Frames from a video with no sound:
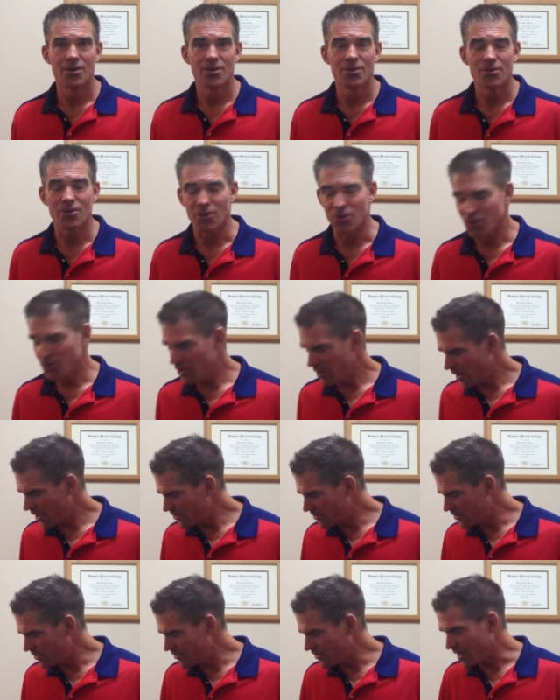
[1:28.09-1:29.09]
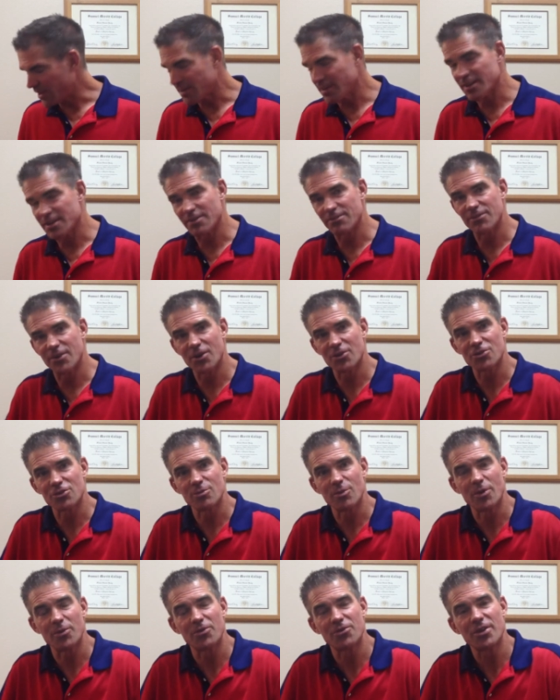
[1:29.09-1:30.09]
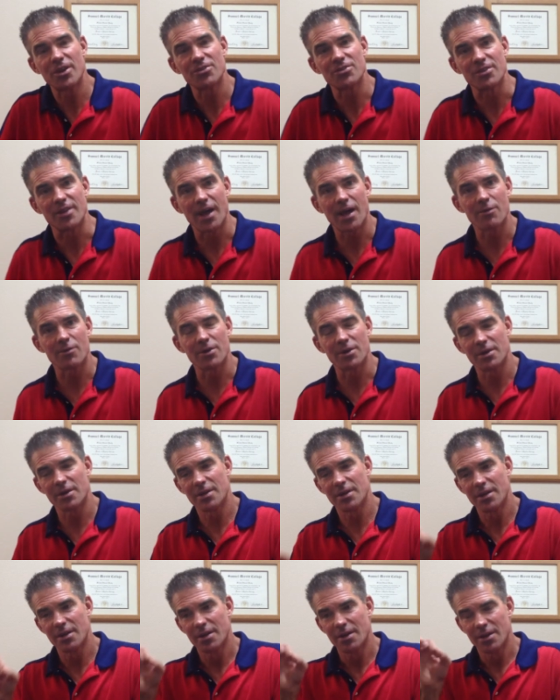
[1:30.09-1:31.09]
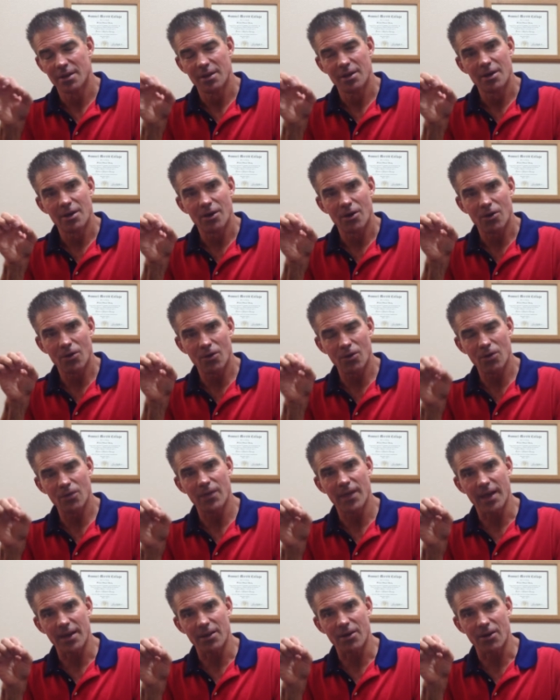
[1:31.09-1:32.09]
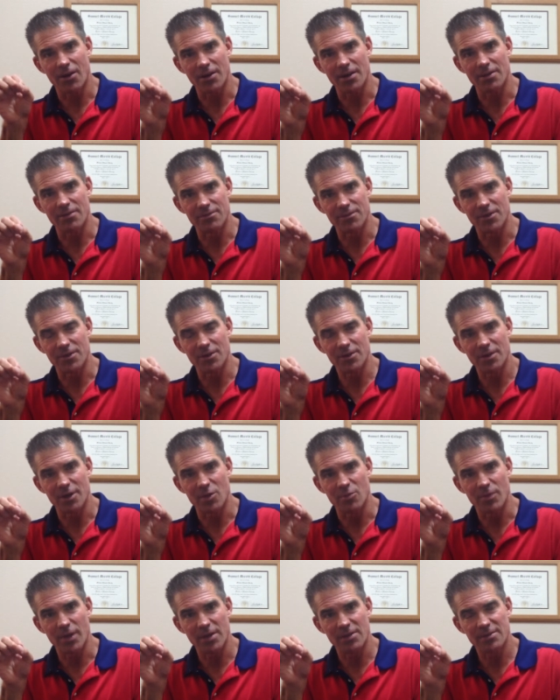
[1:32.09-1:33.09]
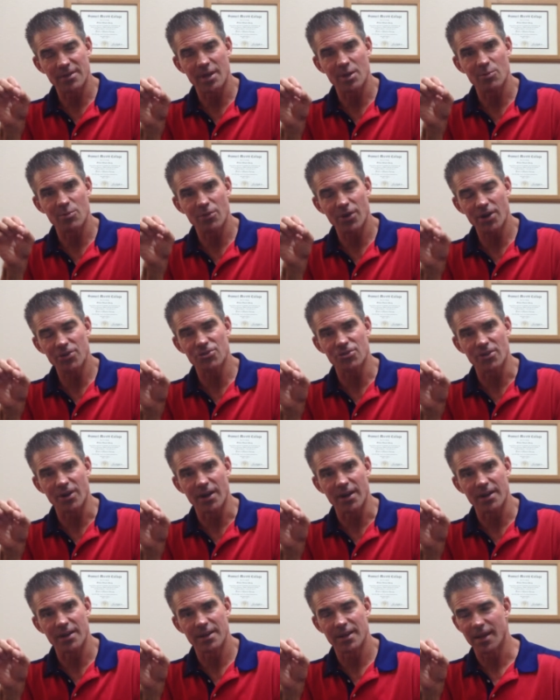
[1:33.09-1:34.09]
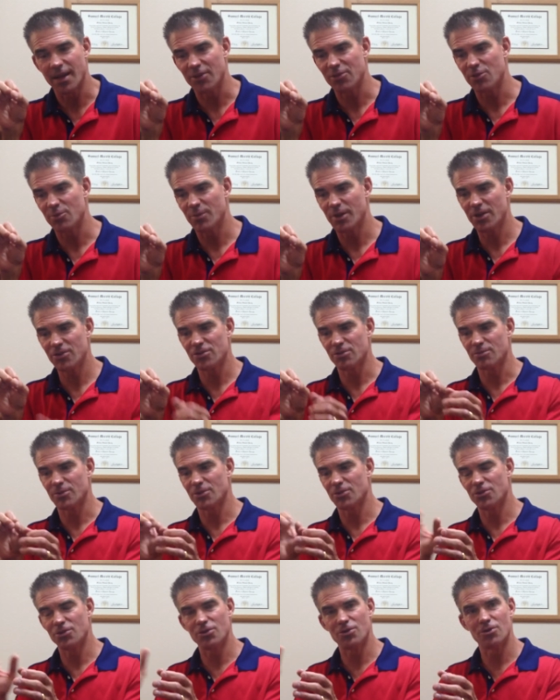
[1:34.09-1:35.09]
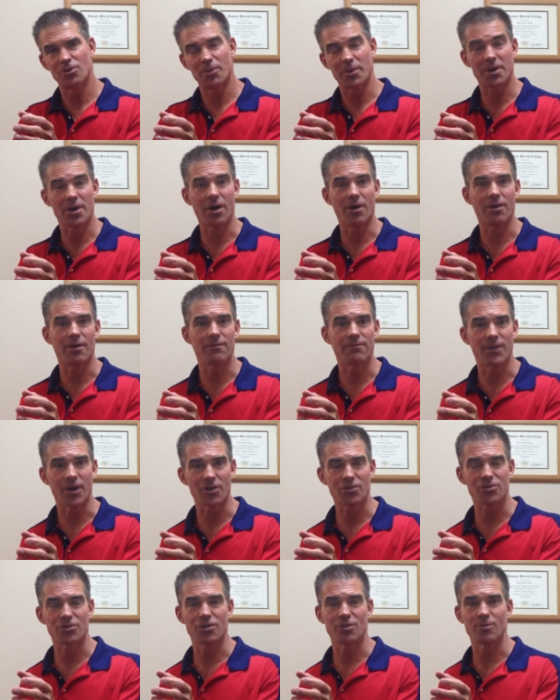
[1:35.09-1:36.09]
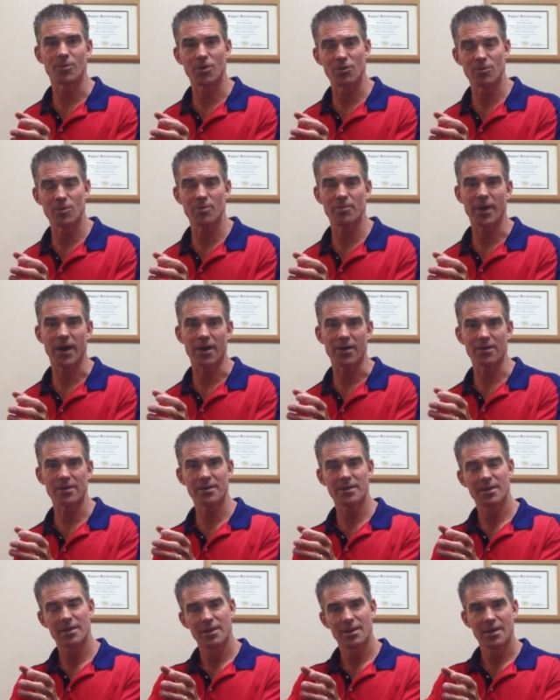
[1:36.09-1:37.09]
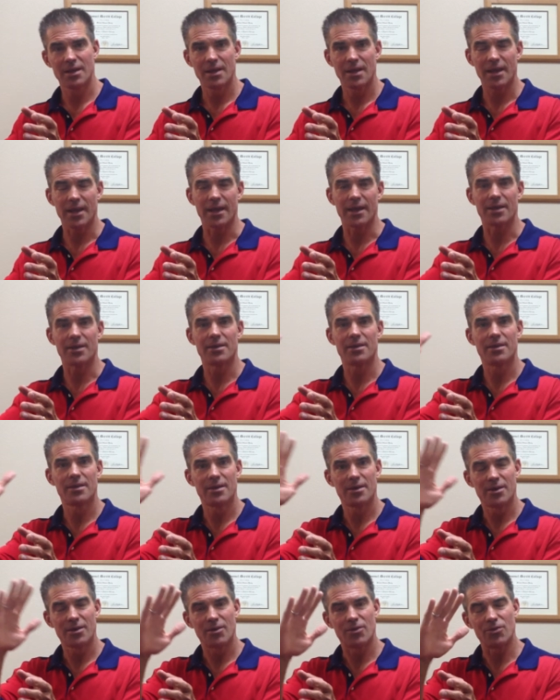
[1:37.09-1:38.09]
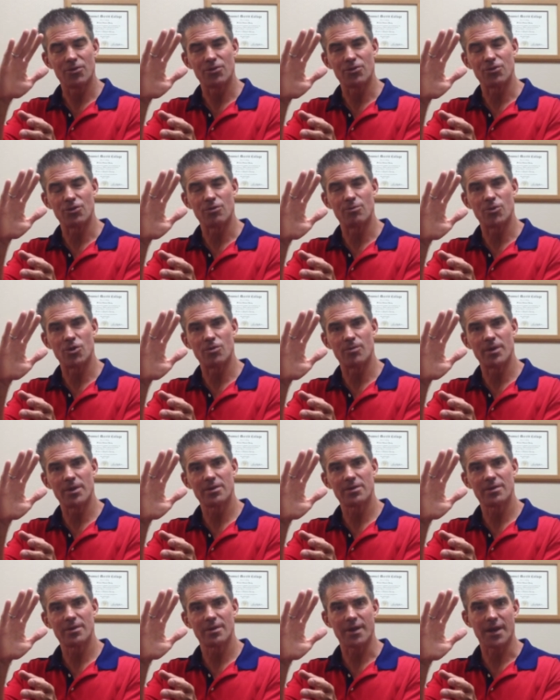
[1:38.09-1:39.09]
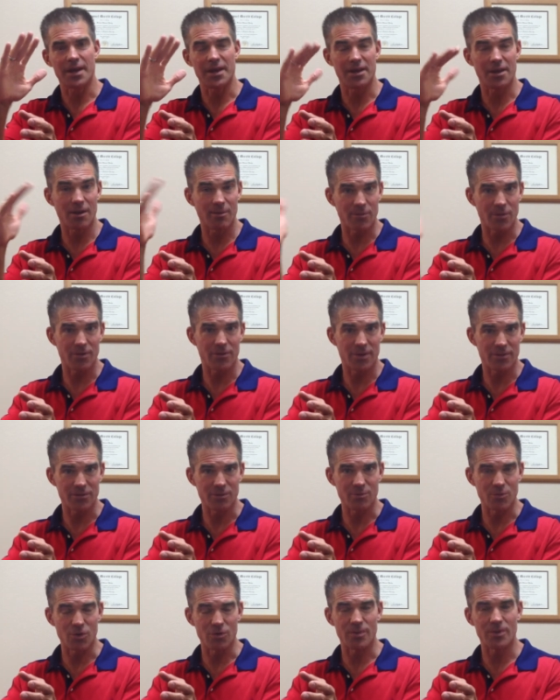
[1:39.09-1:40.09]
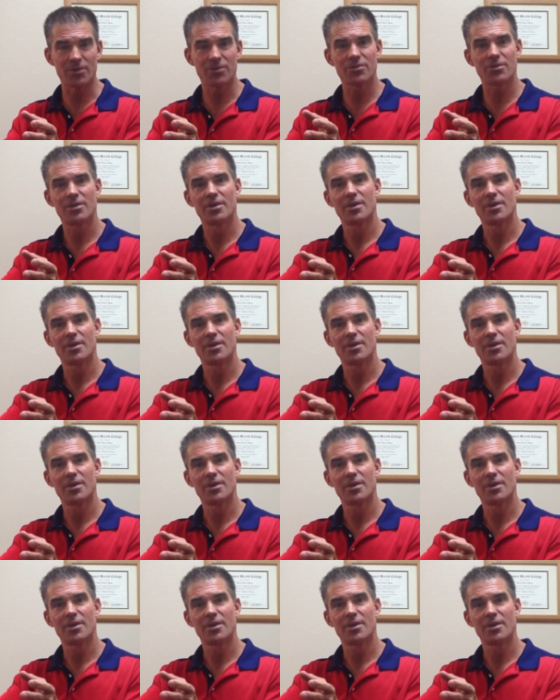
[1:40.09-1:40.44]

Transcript: So utilizing this technique of functional mobilization, I would hold that hard end feel and maintain pressure on it as the patient would do what we call a functional movement pattern, and do a movement, a number of different movements,